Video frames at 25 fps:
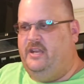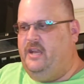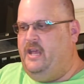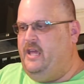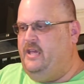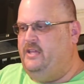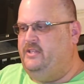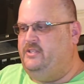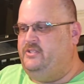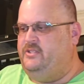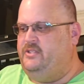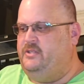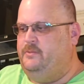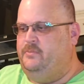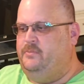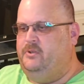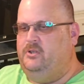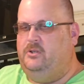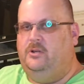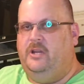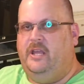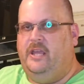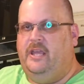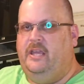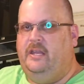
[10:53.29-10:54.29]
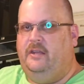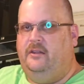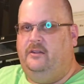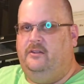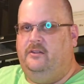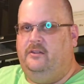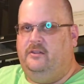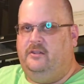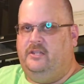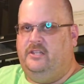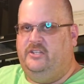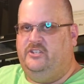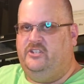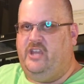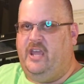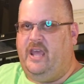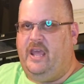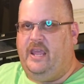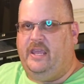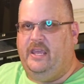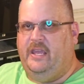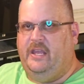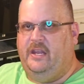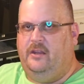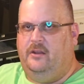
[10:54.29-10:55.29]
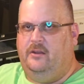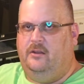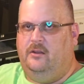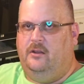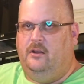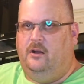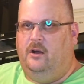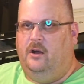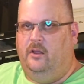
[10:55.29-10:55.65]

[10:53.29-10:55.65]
that has the booting, the jacket,